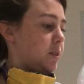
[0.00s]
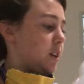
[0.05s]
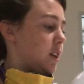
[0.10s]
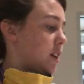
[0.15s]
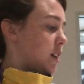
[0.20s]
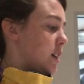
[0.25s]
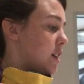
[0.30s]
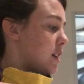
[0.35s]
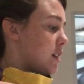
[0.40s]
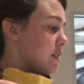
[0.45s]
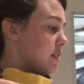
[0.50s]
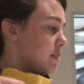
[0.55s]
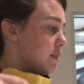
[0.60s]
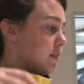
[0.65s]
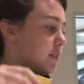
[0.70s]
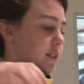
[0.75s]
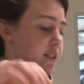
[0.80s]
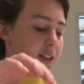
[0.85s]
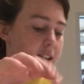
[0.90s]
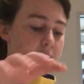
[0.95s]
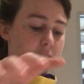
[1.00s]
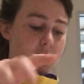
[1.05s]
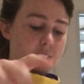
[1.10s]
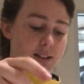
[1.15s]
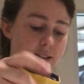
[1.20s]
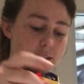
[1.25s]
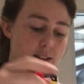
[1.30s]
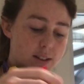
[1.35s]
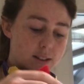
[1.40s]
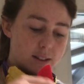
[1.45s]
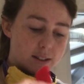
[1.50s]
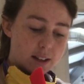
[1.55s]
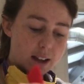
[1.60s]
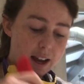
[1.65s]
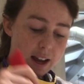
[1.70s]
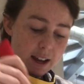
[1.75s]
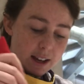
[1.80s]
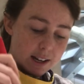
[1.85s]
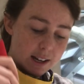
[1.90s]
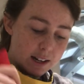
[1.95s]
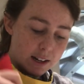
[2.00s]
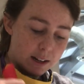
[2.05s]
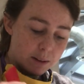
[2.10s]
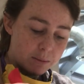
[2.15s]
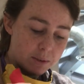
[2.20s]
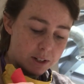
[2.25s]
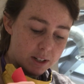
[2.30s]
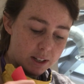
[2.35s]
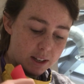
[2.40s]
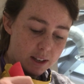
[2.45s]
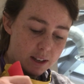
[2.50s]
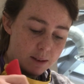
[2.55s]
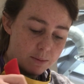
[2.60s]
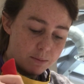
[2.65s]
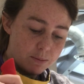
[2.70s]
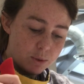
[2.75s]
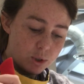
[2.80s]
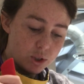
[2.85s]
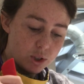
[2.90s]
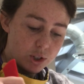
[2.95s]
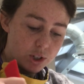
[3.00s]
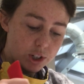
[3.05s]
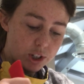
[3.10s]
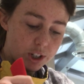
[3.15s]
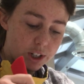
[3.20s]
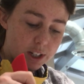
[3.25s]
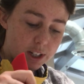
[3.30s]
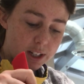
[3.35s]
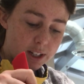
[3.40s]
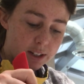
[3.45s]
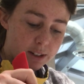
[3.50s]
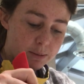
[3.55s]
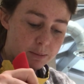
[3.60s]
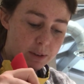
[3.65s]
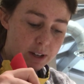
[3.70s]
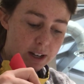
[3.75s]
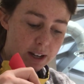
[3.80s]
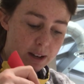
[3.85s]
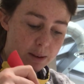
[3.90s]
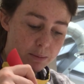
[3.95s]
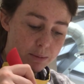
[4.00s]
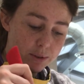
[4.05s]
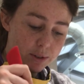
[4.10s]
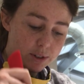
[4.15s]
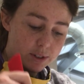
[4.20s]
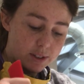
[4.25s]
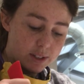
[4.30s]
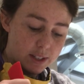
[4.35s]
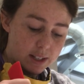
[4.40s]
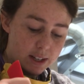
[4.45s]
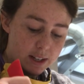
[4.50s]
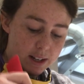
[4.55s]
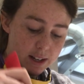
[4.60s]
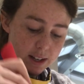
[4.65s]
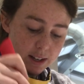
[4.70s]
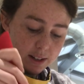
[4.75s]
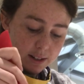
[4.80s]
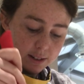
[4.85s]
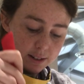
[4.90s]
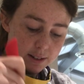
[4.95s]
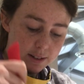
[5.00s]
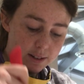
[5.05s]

Okay, set that to the side, and I'm going to keep stirring my birdseed in.